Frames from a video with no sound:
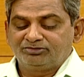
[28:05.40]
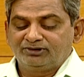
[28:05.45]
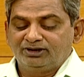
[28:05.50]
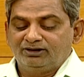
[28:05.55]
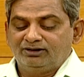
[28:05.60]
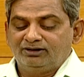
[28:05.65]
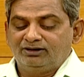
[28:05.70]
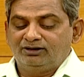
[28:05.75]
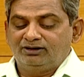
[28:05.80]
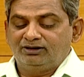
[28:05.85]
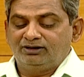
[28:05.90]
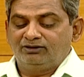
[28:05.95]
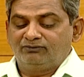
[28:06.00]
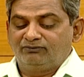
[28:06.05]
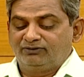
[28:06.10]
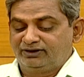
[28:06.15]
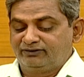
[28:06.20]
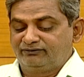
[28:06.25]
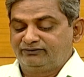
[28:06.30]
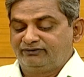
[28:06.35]

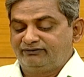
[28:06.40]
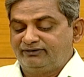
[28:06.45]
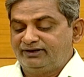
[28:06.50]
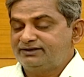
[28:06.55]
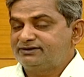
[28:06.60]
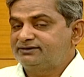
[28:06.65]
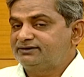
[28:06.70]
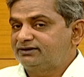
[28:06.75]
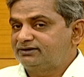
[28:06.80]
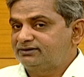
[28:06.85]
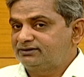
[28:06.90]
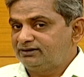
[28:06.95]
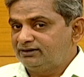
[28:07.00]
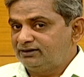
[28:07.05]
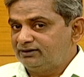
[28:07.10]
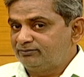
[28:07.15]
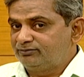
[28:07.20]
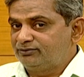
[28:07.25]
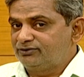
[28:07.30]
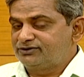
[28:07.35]
One of the ways
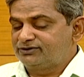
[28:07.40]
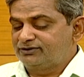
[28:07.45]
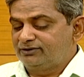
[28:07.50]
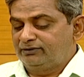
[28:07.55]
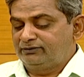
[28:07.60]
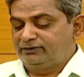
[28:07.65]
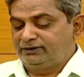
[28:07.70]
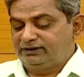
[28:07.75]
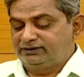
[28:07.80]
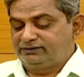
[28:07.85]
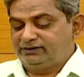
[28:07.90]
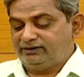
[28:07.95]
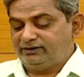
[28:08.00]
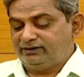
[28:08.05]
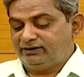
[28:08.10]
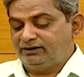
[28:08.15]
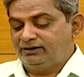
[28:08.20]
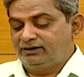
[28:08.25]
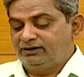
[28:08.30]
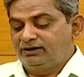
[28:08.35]
that post-colonial
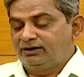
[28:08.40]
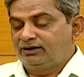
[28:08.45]
theory